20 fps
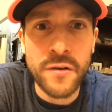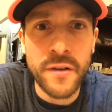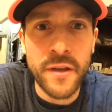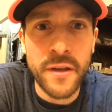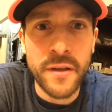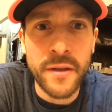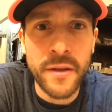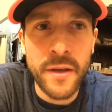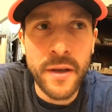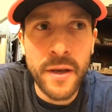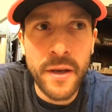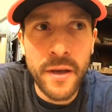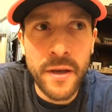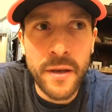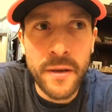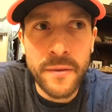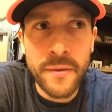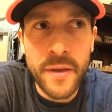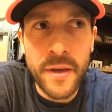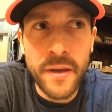they,
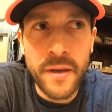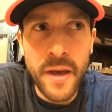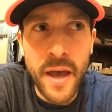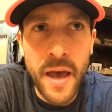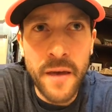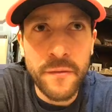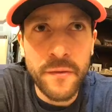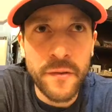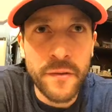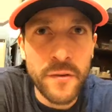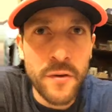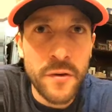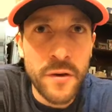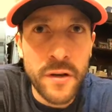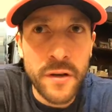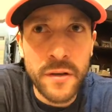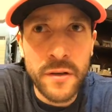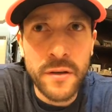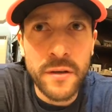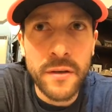they have
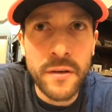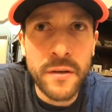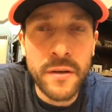certain